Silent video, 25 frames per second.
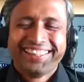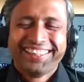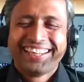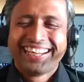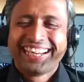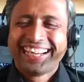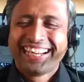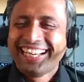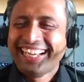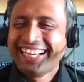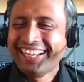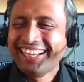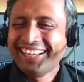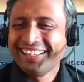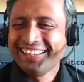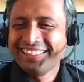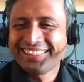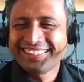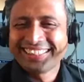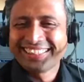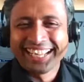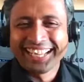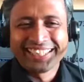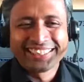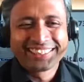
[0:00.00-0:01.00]
So yeah,
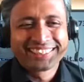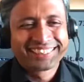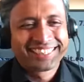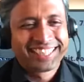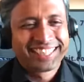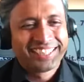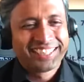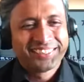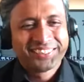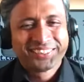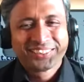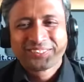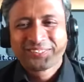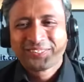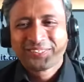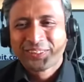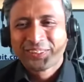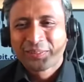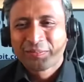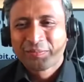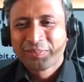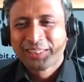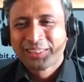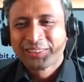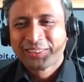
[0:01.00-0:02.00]
thanks Ayush
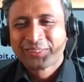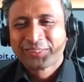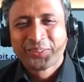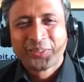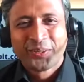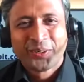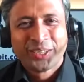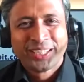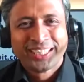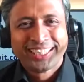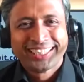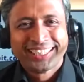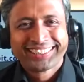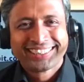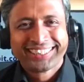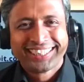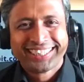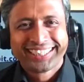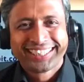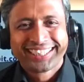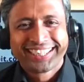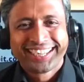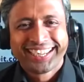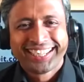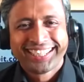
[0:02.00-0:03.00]
for being so honest
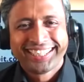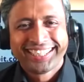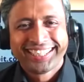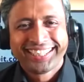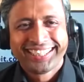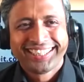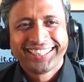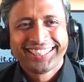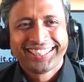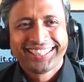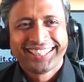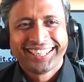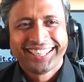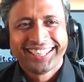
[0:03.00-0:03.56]
and candid.